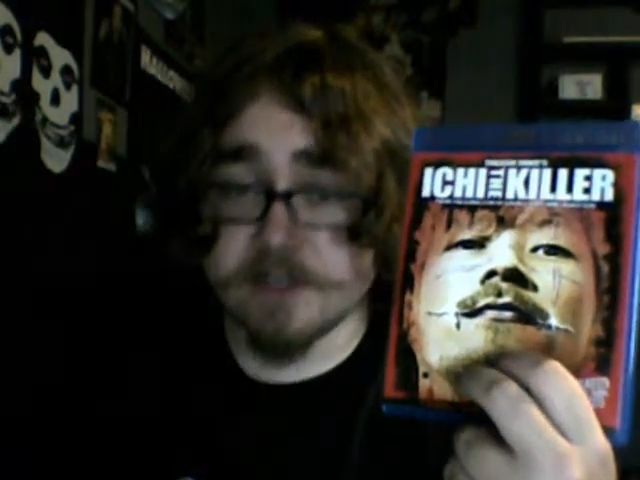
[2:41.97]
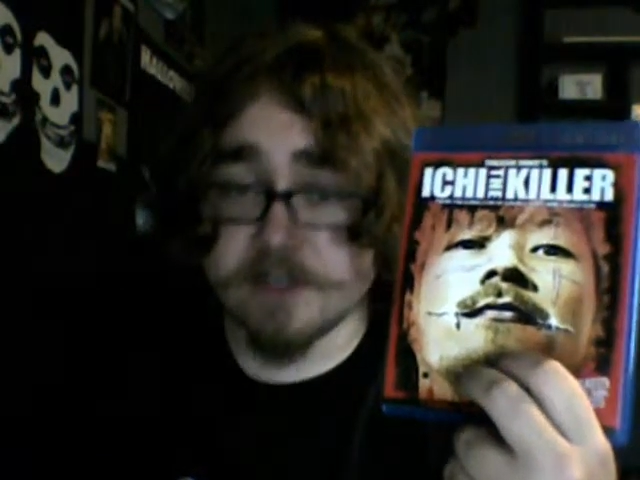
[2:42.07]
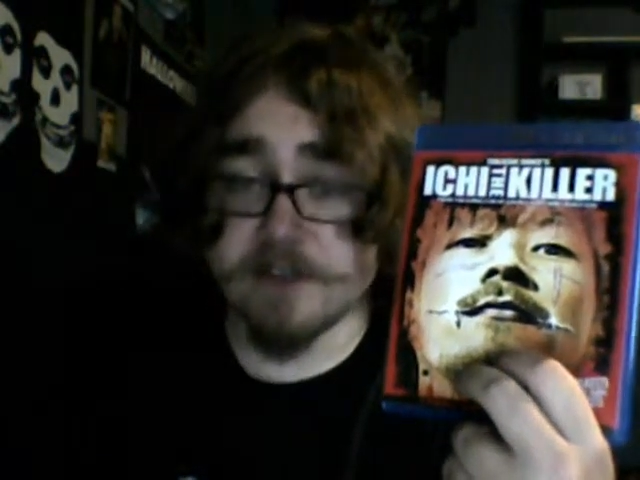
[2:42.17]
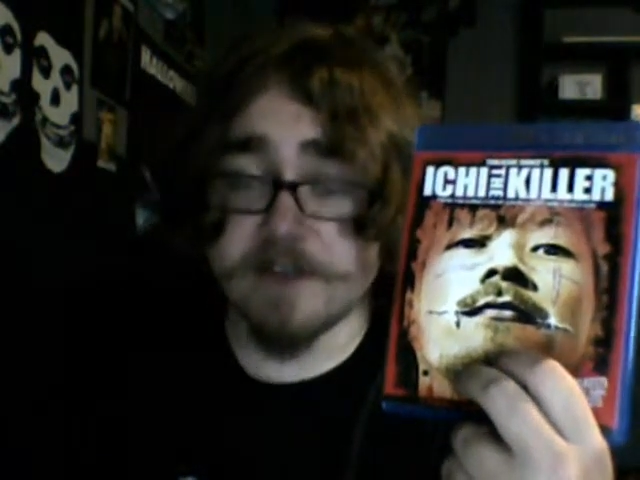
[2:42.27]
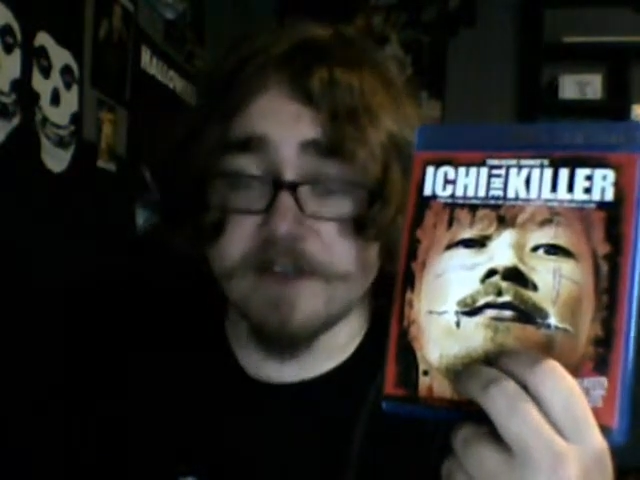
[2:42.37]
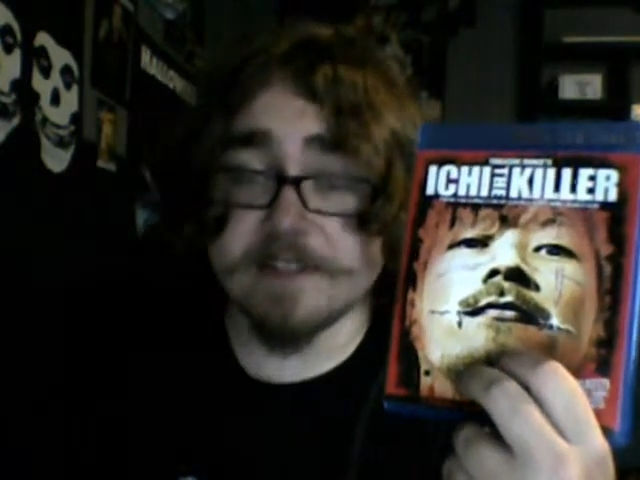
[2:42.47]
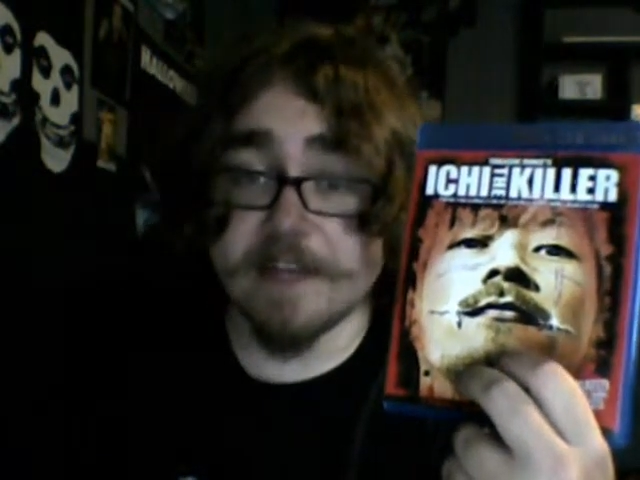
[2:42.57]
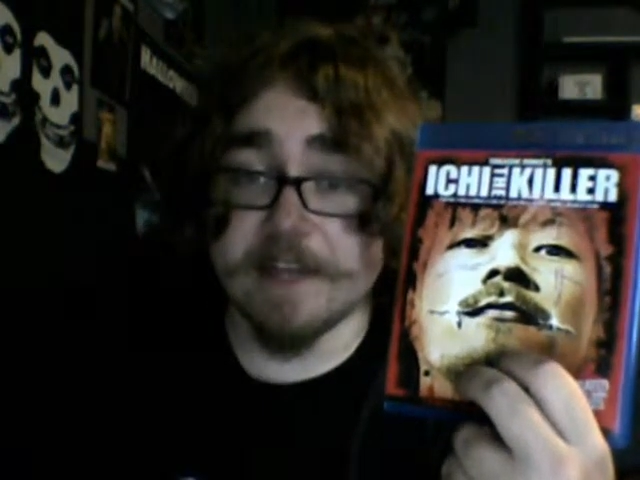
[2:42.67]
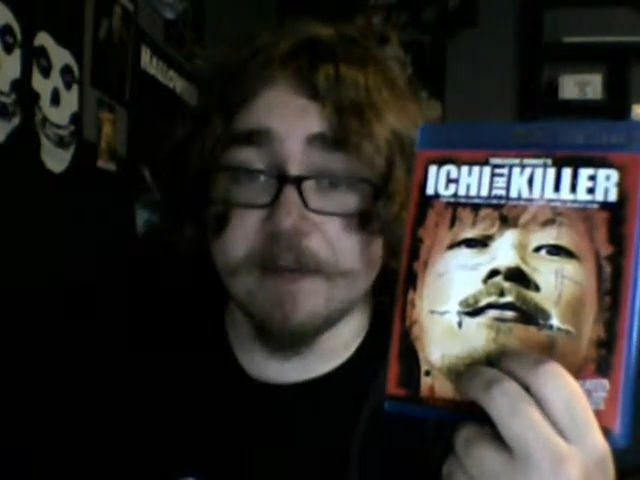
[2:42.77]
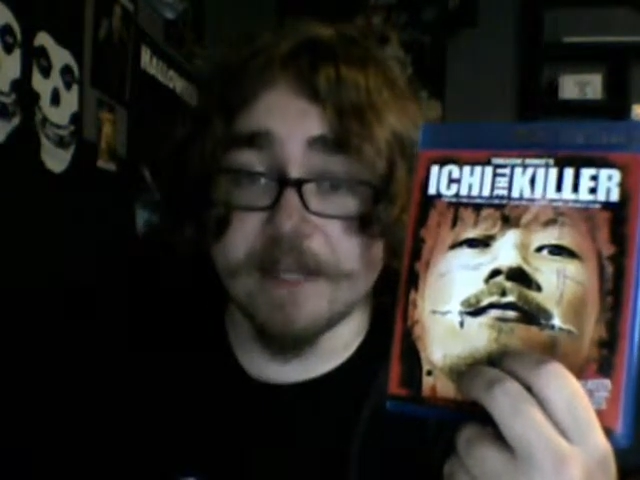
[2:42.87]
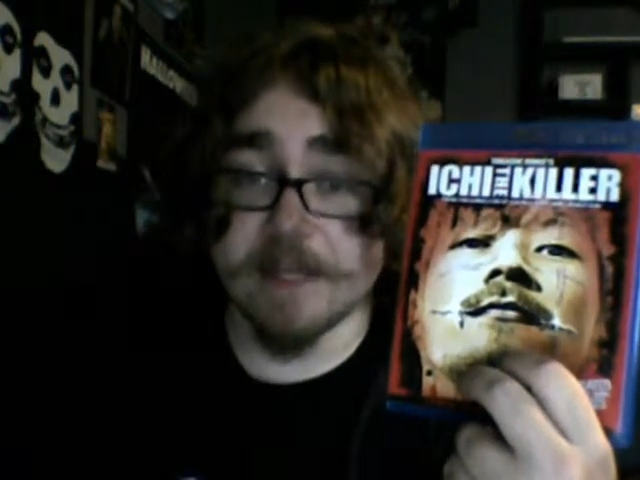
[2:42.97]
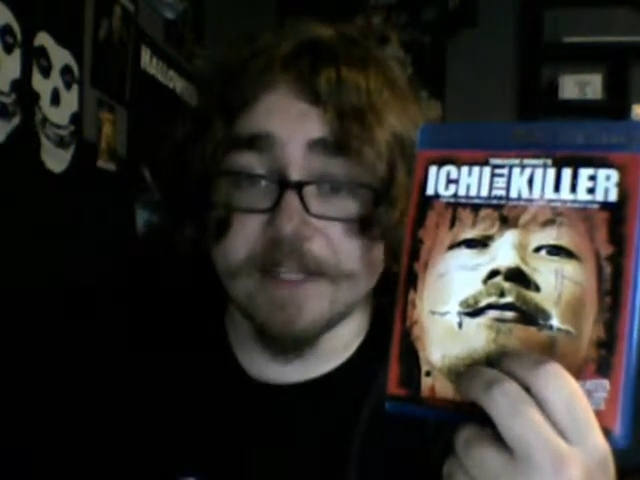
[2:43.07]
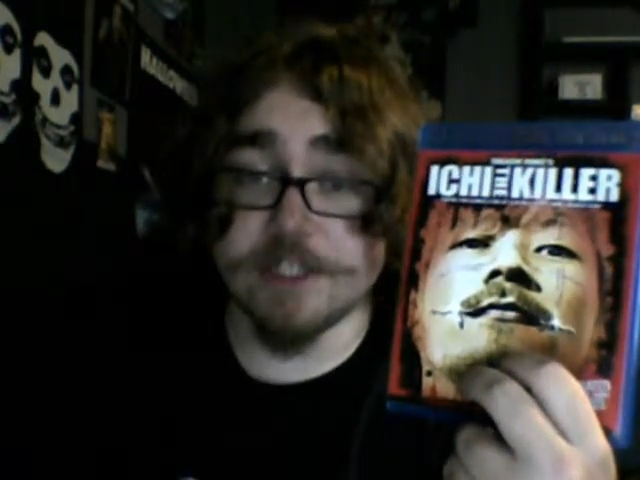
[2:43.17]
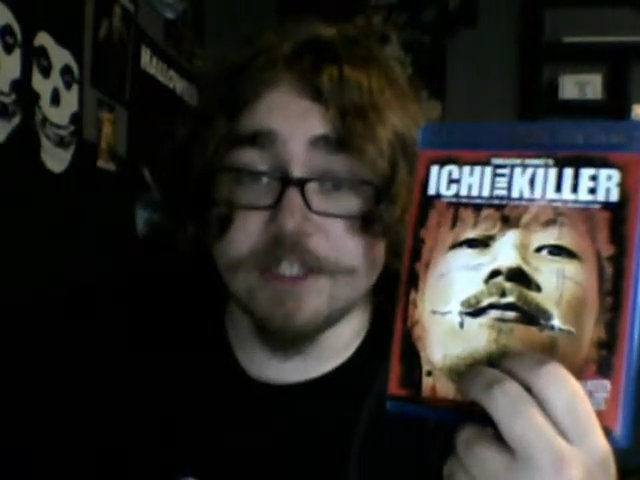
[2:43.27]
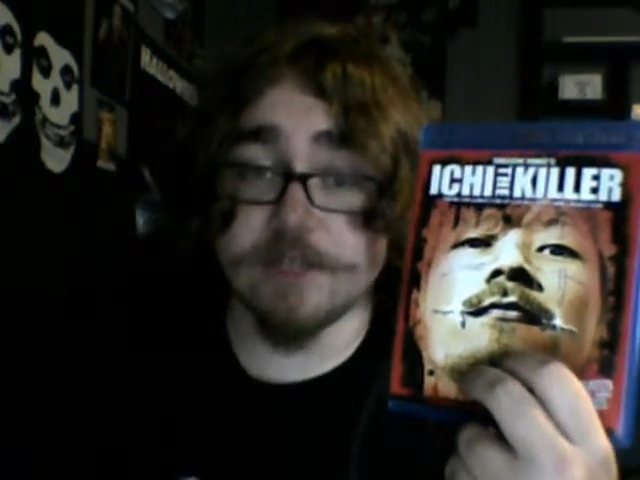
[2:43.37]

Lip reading: soon as he finds out about Ichi,